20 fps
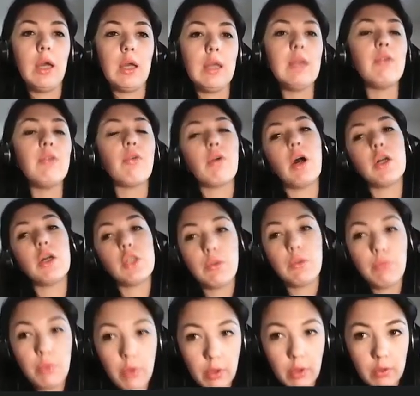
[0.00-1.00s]
in Russia,
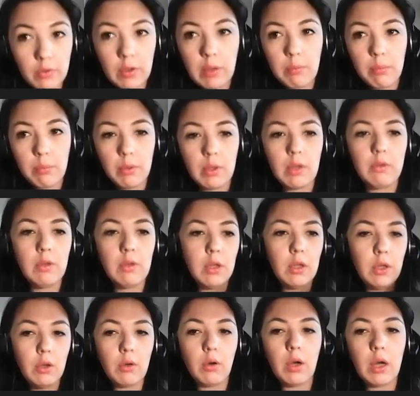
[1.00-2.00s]
for example, I think
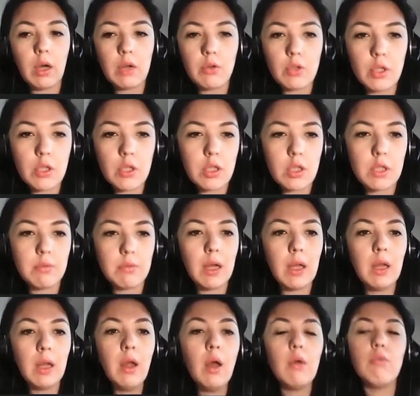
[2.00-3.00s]
in your countries as
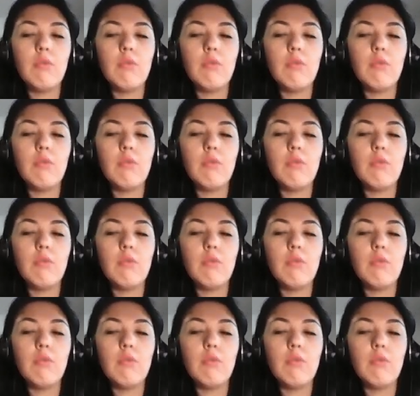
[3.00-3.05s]
well,